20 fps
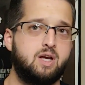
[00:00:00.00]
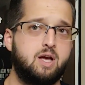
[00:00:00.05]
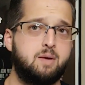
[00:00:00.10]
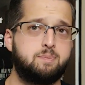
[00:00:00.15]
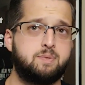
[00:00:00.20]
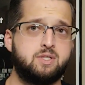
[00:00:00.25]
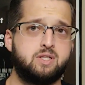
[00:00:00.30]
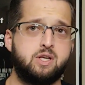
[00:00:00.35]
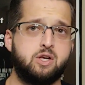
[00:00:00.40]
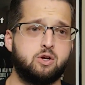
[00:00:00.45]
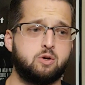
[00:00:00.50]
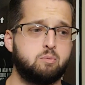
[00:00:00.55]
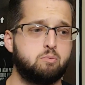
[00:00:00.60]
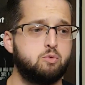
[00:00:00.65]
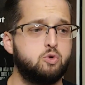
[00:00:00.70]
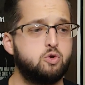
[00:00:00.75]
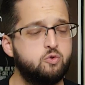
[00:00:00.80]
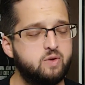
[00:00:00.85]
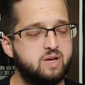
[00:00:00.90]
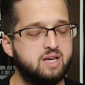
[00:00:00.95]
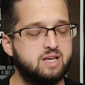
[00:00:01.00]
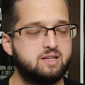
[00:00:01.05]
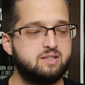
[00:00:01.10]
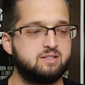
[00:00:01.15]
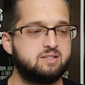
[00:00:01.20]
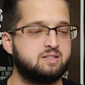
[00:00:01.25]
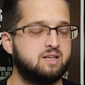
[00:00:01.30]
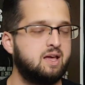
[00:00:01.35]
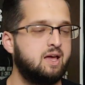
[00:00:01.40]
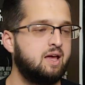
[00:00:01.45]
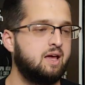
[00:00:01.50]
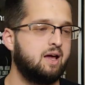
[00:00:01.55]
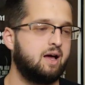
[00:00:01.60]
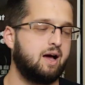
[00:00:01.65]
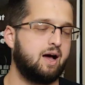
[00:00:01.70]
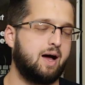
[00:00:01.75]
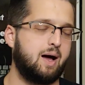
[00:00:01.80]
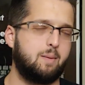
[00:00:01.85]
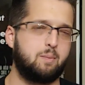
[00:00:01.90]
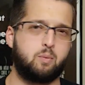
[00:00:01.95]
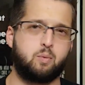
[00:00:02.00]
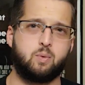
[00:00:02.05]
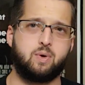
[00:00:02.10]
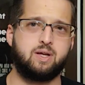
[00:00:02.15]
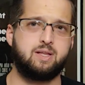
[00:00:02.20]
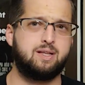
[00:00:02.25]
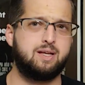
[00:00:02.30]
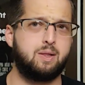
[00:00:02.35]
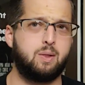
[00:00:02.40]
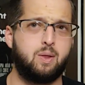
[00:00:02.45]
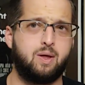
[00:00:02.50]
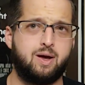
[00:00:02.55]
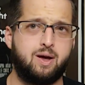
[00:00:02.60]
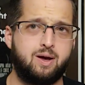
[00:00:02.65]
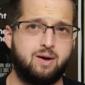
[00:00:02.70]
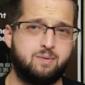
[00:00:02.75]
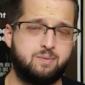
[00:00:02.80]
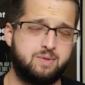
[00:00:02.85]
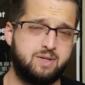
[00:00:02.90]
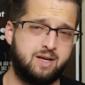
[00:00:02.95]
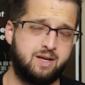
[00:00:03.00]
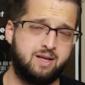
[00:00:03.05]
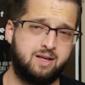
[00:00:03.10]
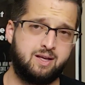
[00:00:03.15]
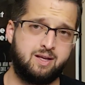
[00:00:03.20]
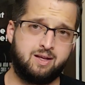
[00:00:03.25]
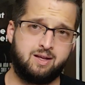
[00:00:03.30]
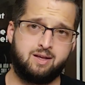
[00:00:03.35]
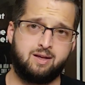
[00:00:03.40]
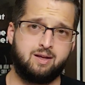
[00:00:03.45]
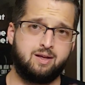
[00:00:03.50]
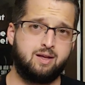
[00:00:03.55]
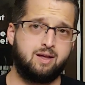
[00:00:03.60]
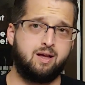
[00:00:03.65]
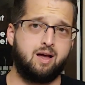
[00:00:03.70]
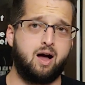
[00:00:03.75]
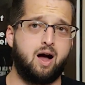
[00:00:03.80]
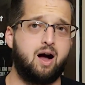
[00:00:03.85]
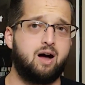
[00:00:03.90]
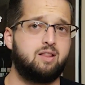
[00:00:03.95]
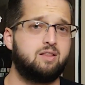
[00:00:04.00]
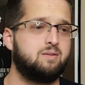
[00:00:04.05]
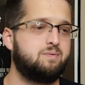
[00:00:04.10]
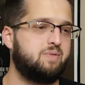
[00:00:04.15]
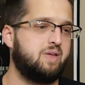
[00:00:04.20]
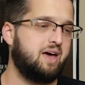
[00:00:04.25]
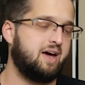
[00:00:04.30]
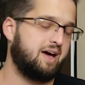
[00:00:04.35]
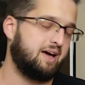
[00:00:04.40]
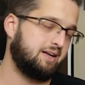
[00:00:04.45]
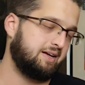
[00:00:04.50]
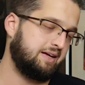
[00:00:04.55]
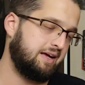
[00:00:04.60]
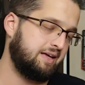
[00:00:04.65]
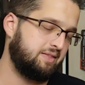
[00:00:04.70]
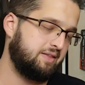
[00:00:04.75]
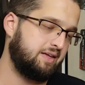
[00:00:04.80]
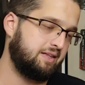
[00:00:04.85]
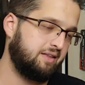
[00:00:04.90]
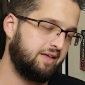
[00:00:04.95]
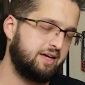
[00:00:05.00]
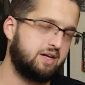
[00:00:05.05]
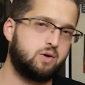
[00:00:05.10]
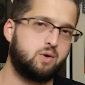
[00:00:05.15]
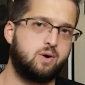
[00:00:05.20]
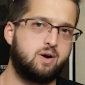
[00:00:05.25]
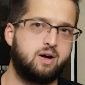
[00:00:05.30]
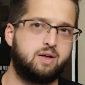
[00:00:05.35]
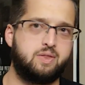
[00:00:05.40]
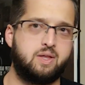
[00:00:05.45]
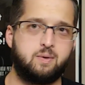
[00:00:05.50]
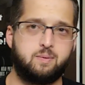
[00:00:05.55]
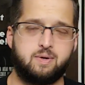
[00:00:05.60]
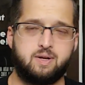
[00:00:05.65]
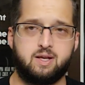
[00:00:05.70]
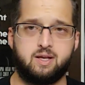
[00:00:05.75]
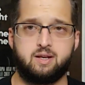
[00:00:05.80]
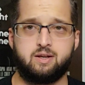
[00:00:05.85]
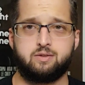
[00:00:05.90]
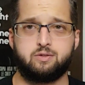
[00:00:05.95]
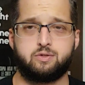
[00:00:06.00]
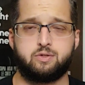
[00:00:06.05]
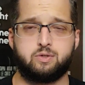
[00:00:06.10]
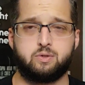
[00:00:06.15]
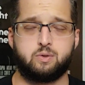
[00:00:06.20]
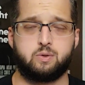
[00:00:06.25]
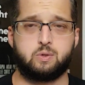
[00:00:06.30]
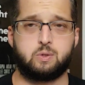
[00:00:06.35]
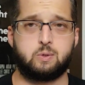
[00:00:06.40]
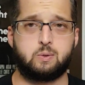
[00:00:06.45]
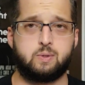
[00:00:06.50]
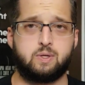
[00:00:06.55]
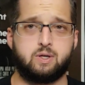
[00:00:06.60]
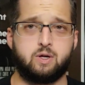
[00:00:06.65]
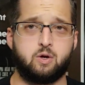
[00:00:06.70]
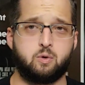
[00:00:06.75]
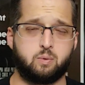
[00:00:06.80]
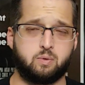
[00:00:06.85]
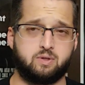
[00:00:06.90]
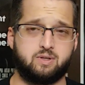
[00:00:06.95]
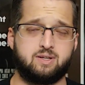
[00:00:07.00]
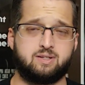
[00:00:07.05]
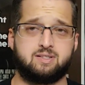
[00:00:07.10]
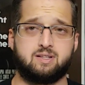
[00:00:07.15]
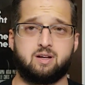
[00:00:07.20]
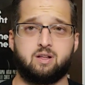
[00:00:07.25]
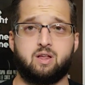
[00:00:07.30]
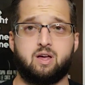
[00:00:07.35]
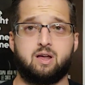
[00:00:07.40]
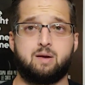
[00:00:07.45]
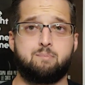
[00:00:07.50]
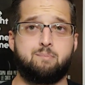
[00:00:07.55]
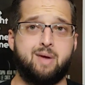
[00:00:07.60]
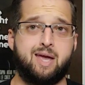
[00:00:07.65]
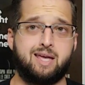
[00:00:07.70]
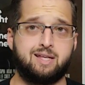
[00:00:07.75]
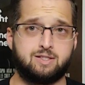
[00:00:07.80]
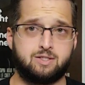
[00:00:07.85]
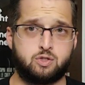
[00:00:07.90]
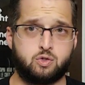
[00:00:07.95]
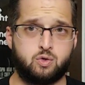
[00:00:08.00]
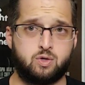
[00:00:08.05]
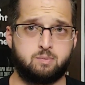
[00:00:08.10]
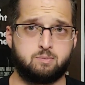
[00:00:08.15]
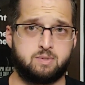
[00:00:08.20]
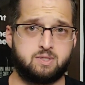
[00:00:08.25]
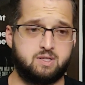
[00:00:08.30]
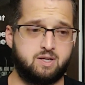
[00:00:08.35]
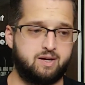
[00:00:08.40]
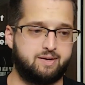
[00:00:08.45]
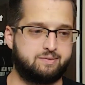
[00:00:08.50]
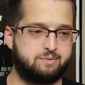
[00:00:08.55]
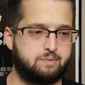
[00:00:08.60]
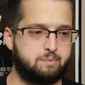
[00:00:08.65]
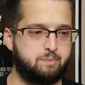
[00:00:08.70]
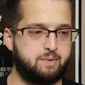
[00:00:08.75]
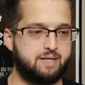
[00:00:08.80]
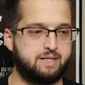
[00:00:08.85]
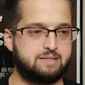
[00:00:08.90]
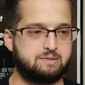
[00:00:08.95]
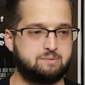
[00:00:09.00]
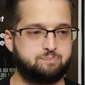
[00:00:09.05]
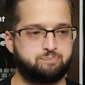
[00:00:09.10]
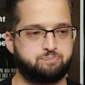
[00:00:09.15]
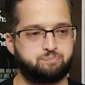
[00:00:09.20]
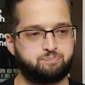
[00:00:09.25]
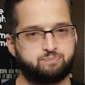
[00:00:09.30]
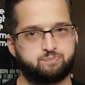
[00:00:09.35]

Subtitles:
obscure movies. Really loved all of that. And then later on, they would get into, you know, releasing a lot of mainstream stuff. But